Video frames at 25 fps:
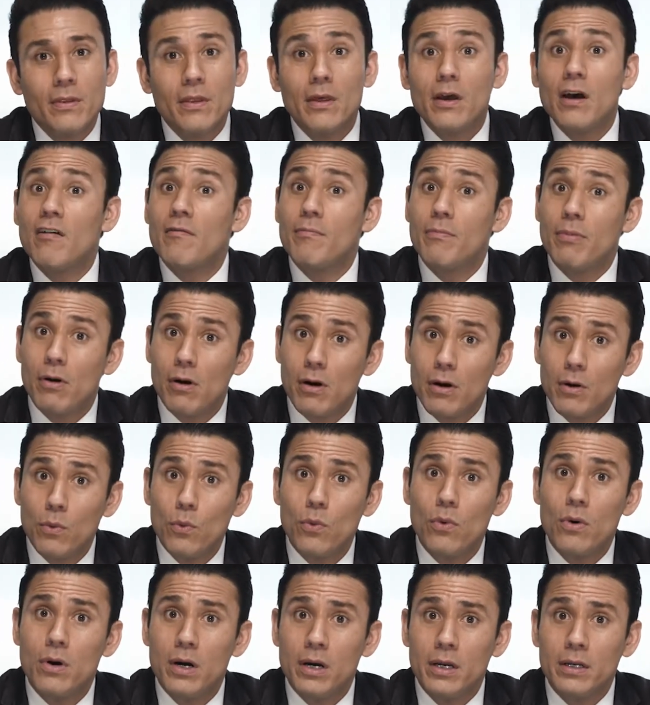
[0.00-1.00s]
of part
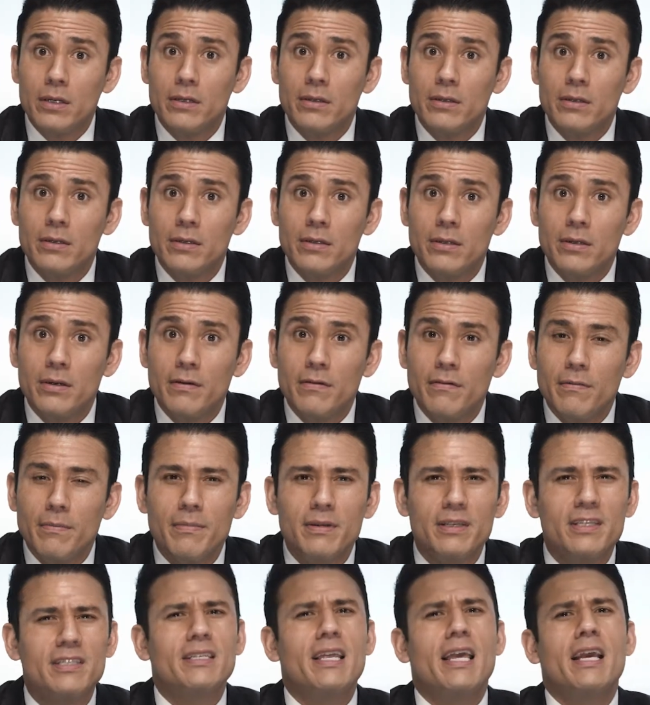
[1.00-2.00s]
one.
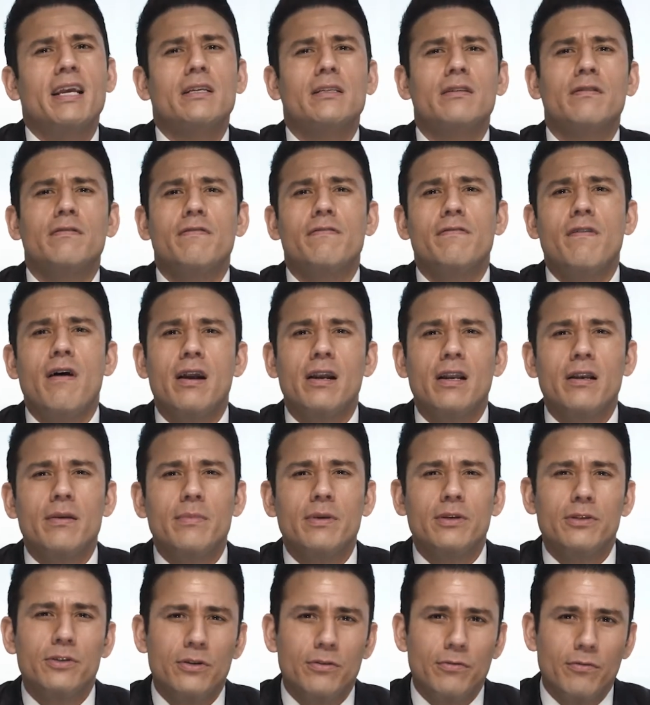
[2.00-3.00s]
Mistakes of finding
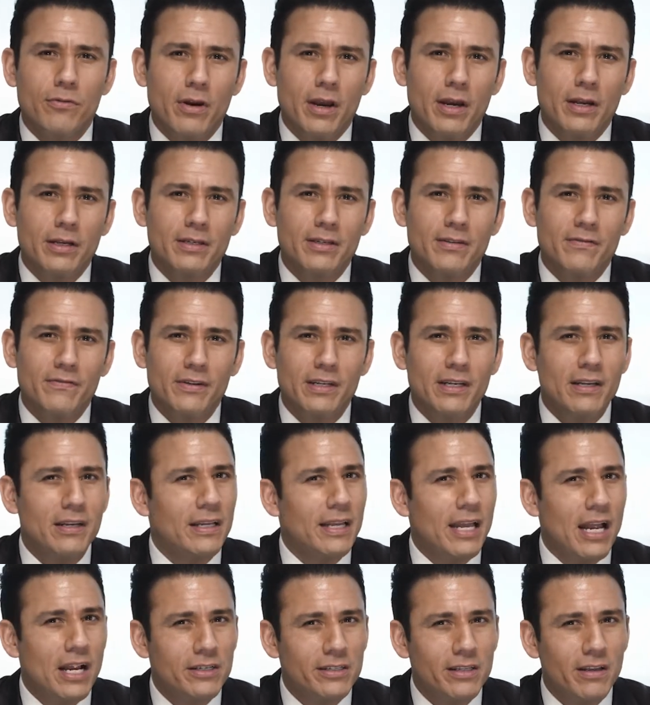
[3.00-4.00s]
Mr. Right. If you didn't
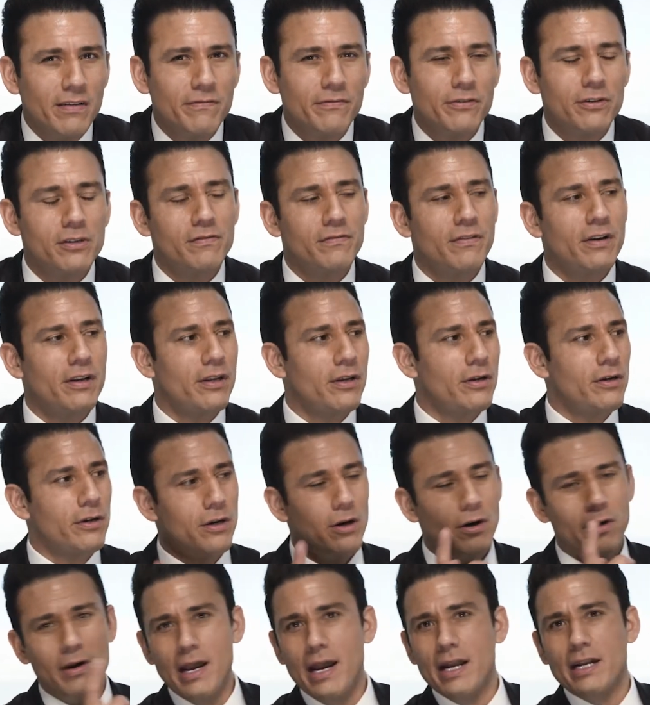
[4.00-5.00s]
catch that first video,
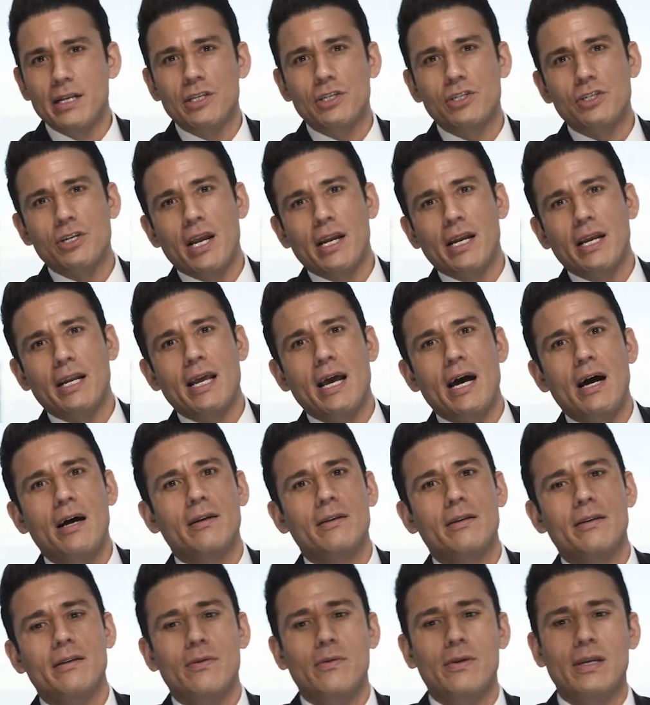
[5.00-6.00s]
go ahead and check it out.
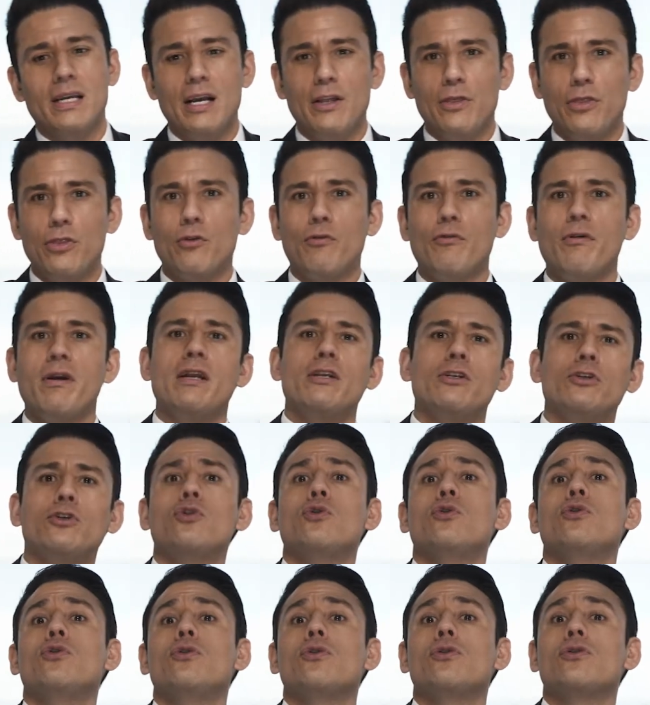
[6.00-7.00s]
We got three
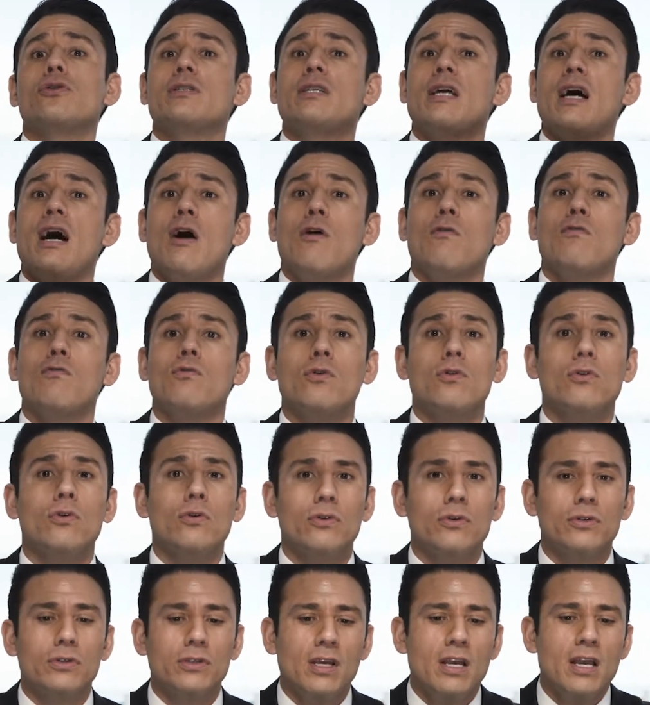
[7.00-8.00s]
tools, not
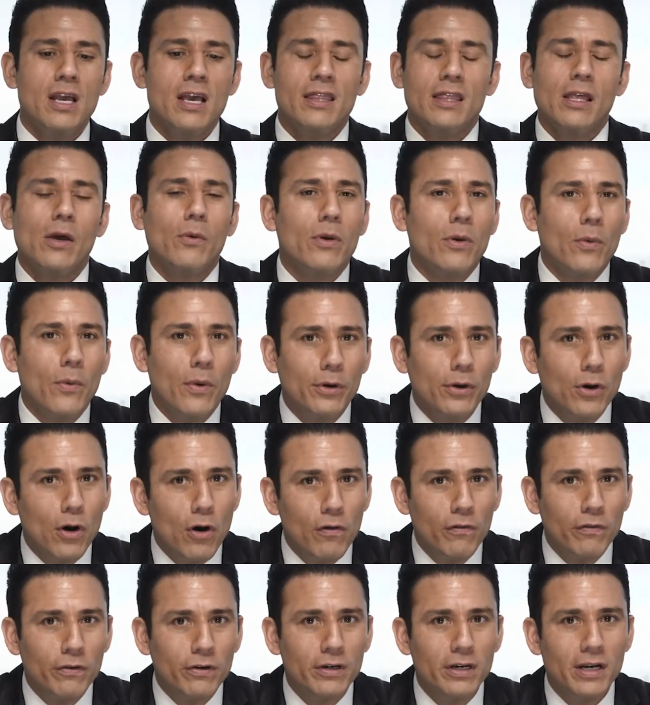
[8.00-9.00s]
rules, that we went
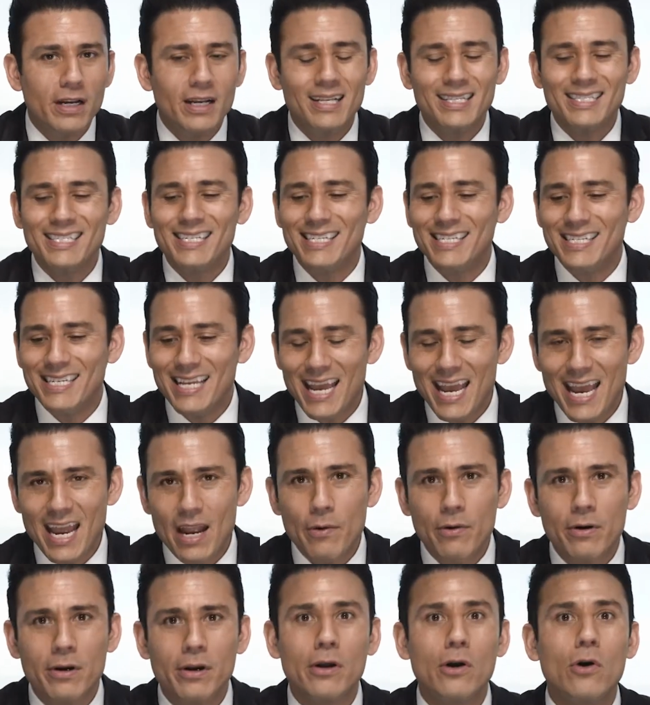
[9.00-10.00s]
over. And today
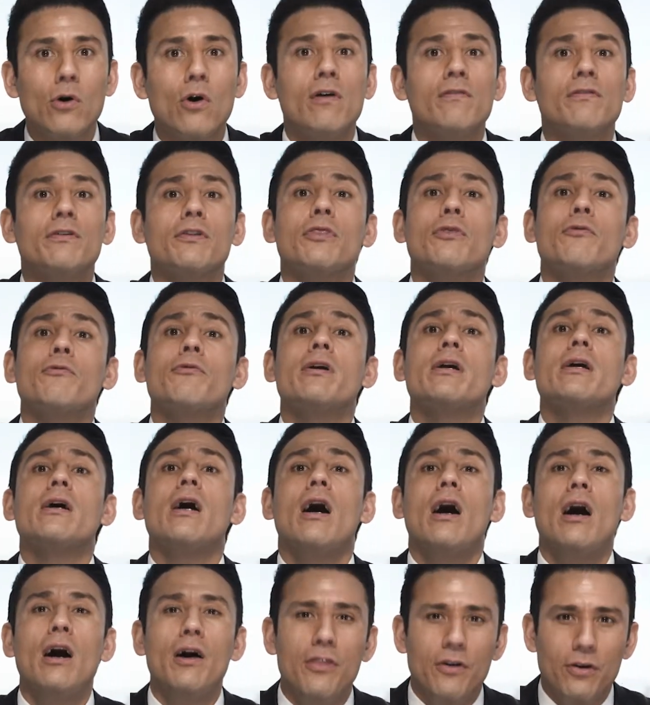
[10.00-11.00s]
we're gonna go over three
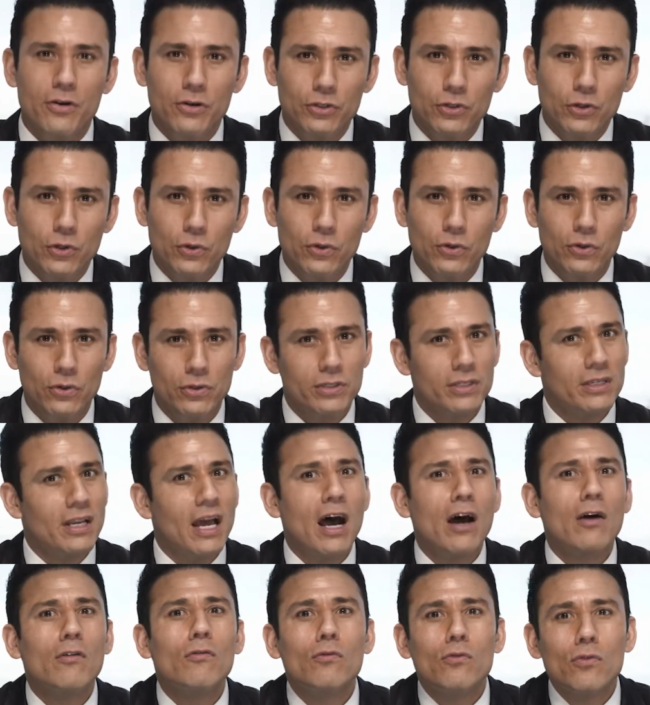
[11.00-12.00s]
other tools,
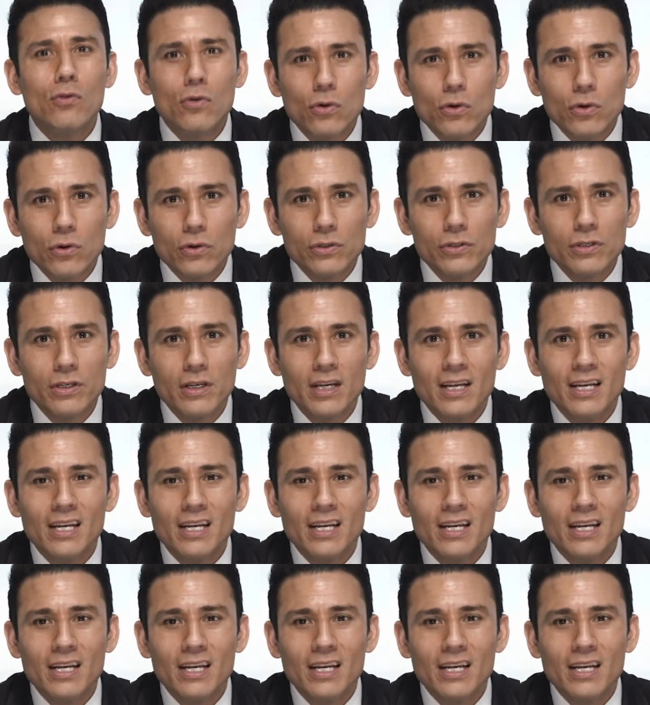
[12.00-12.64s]
not rules,